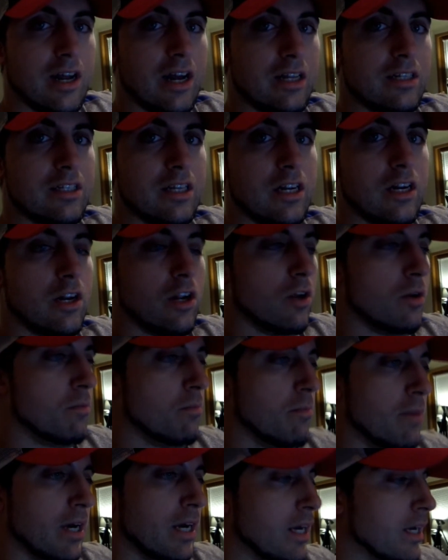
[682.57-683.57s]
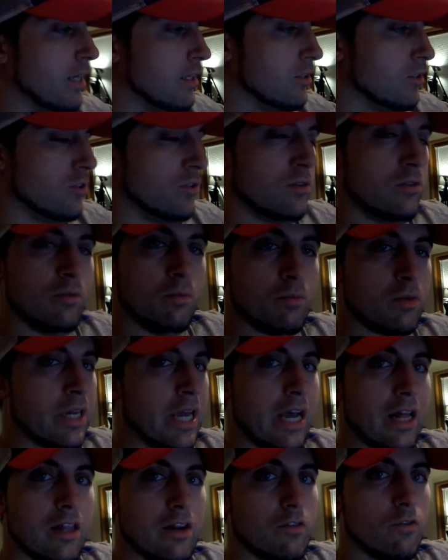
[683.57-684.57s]
I did my
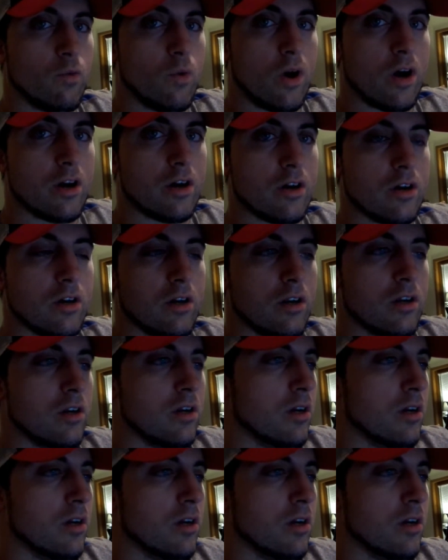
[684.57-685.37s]
gallon of water.